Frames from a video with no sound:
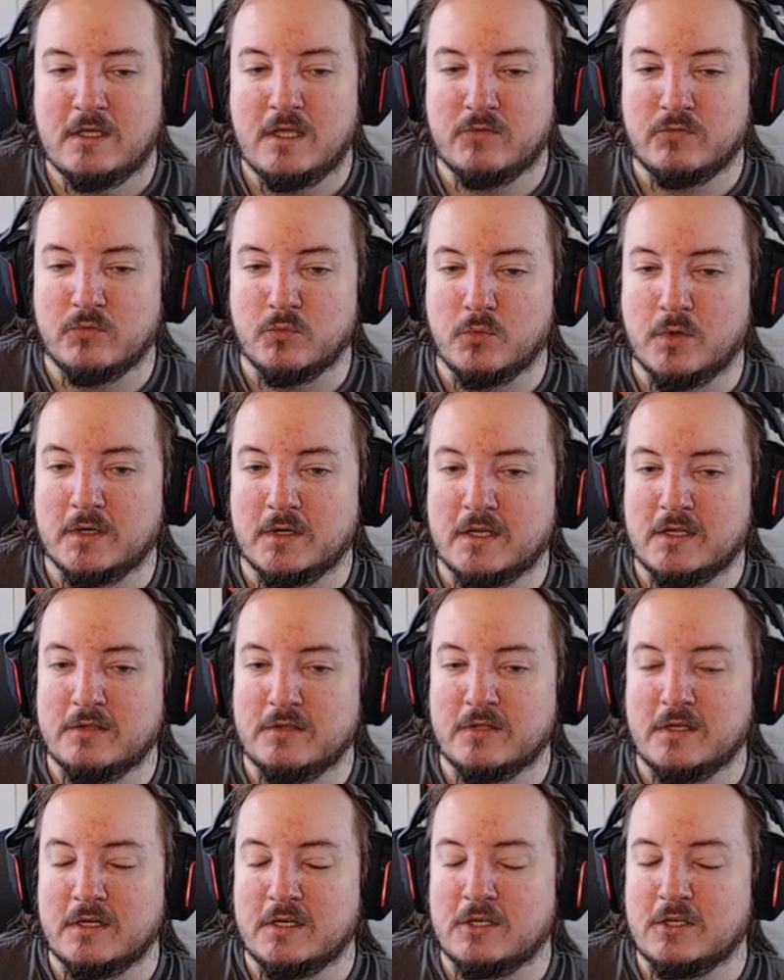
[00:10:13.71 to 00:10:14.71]
if you want
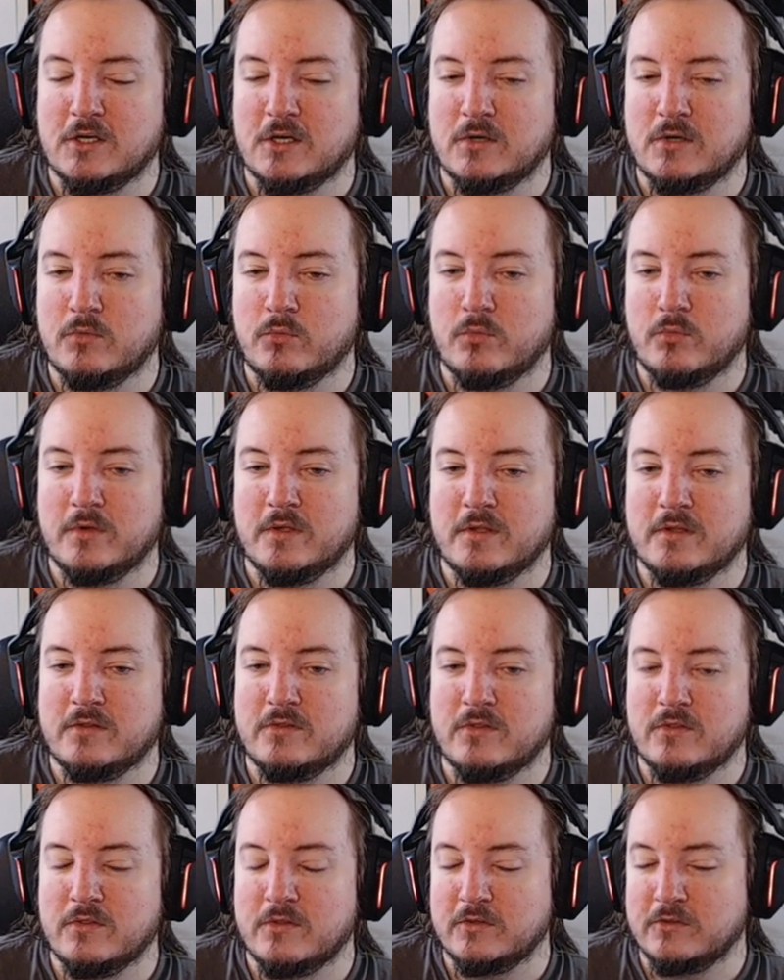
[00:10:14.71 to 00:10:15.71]
anything done
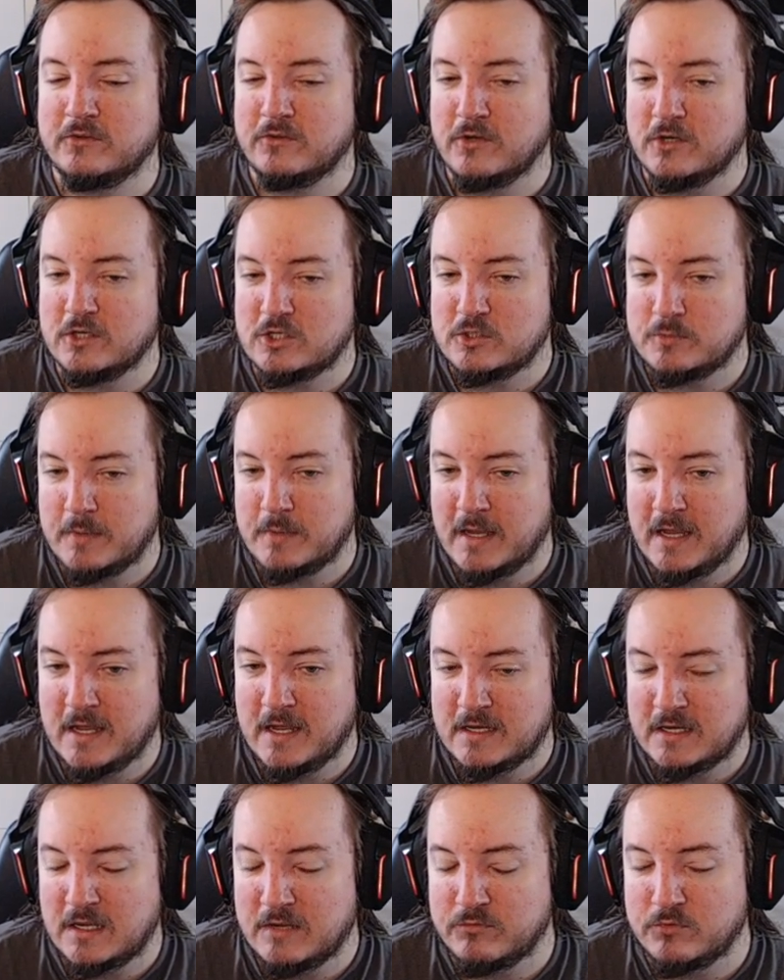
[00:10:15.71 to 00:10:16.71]
with the
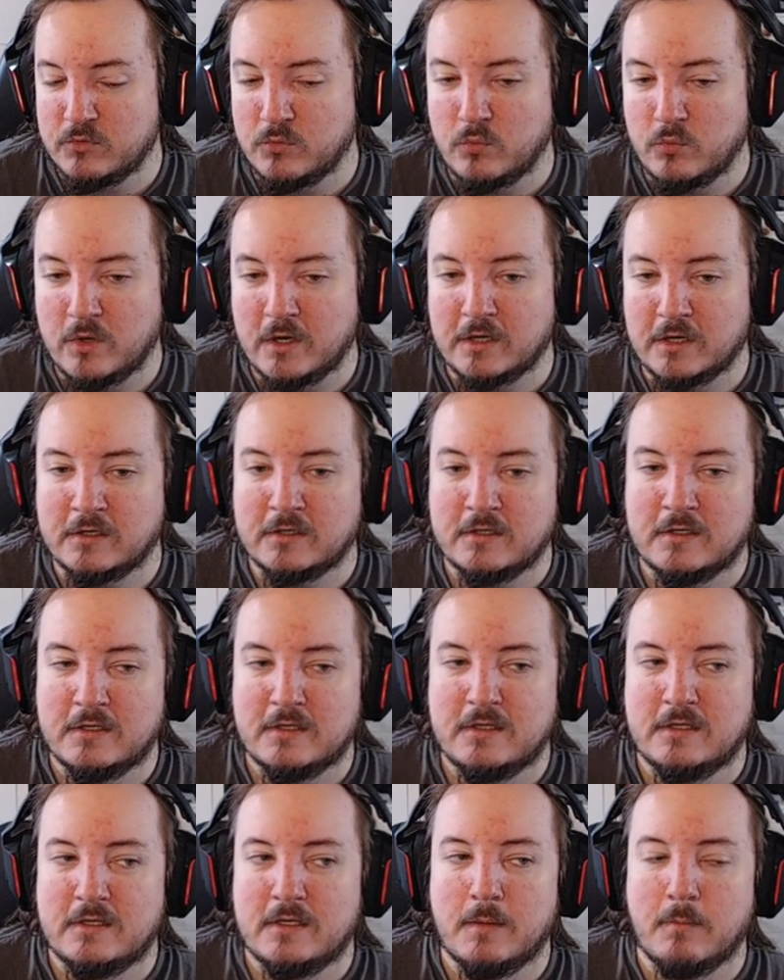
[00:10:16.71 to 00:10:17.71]
touchpad, if you want
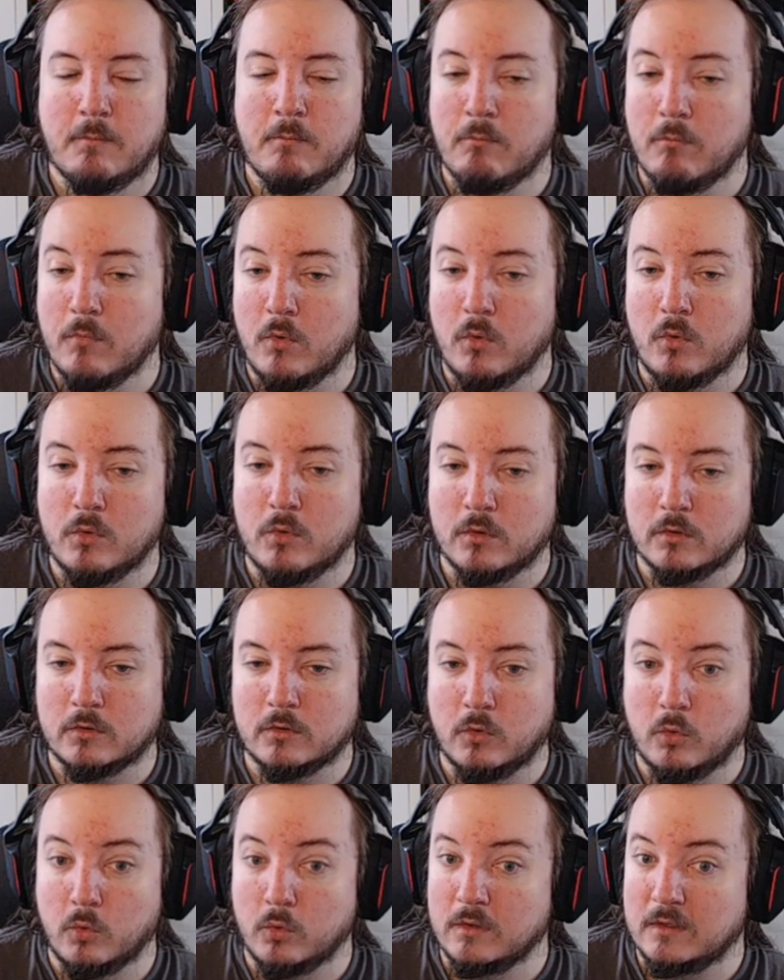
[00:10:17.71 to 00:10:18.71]
more
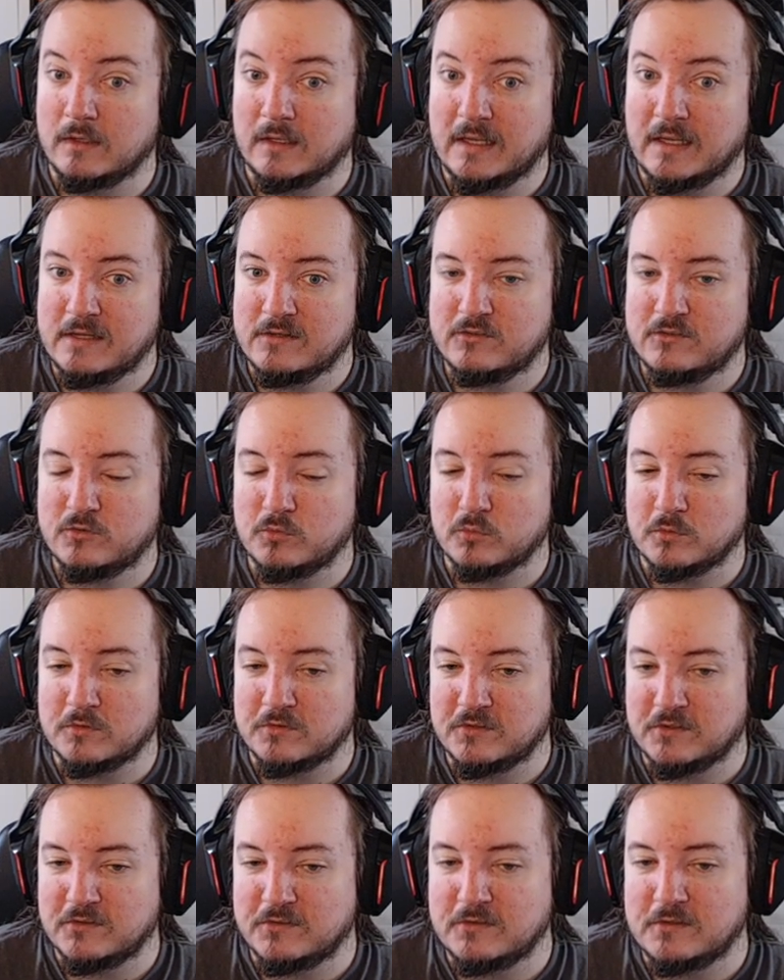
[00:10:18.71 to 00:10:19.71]
or less
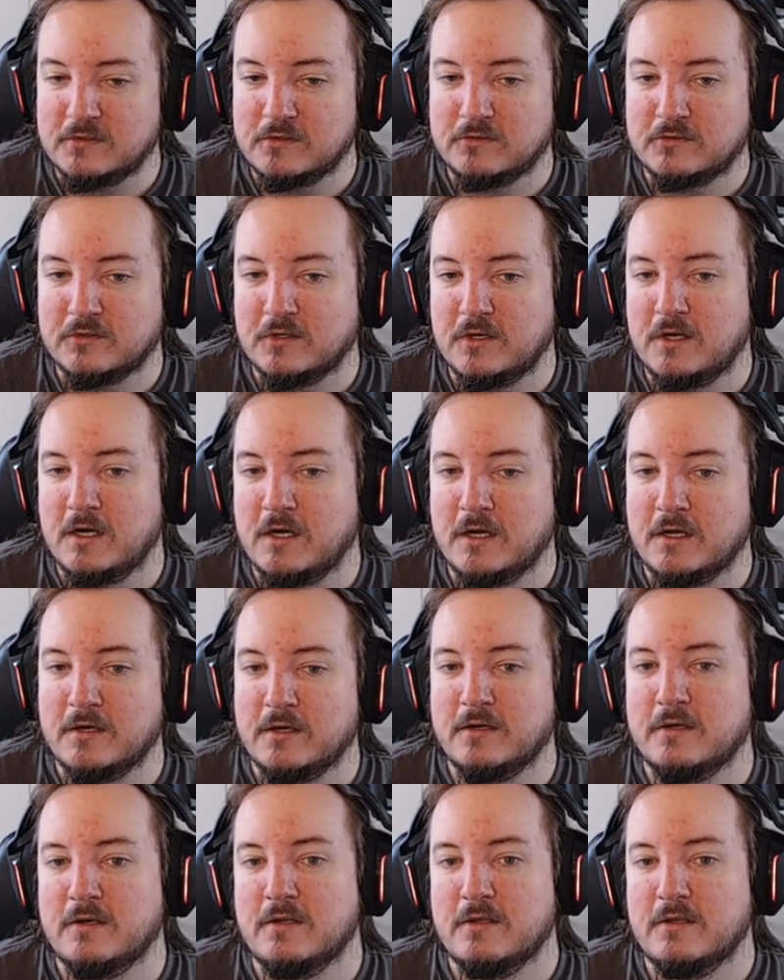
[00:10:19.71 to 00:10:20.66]
resistance on